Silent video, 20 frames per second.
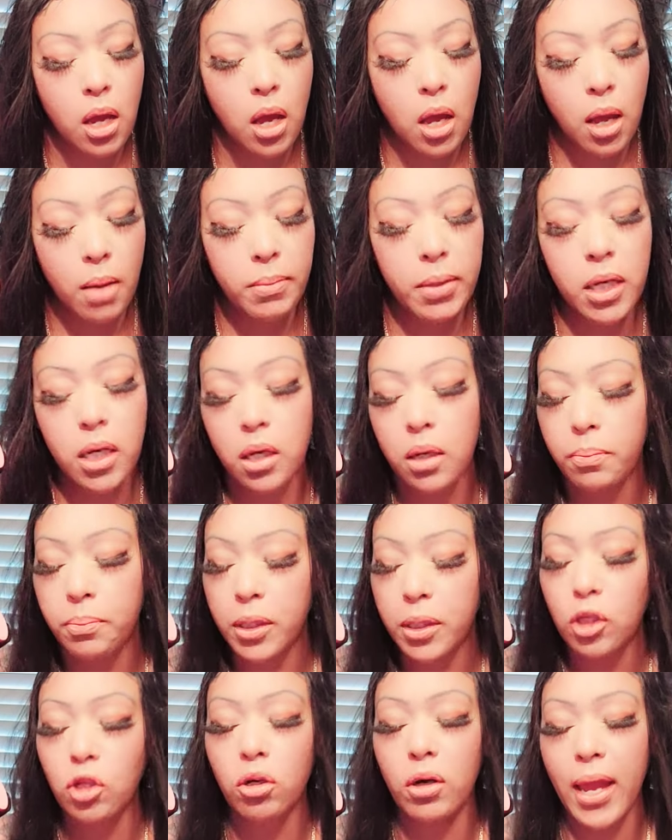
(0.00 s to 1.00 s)
Um, it could
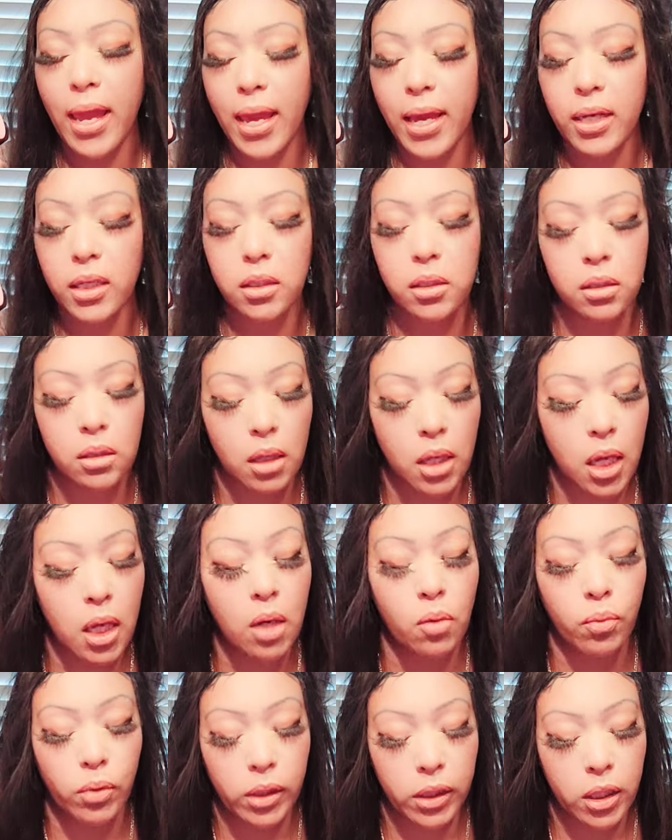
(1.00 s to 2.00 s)
be your ex.
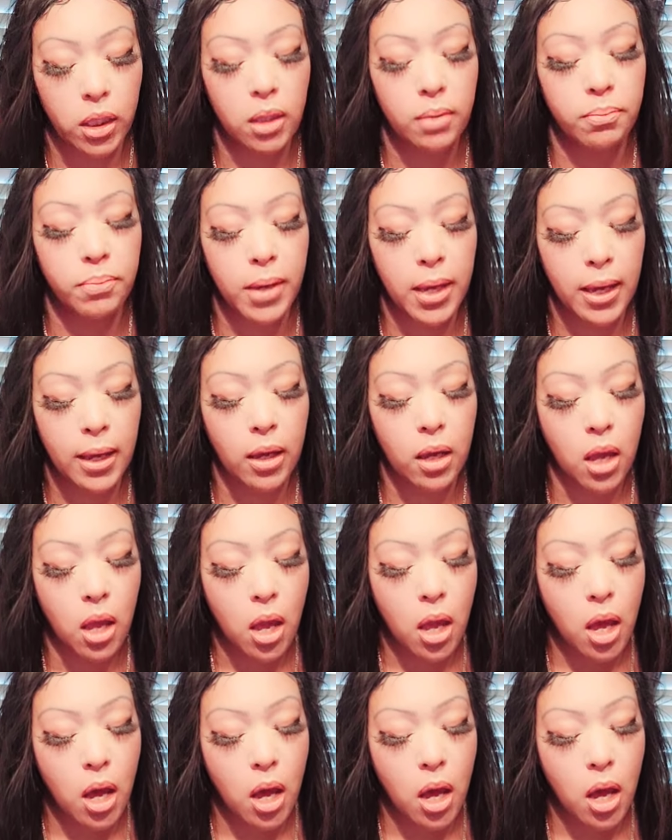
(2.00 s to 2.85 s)
It really could be.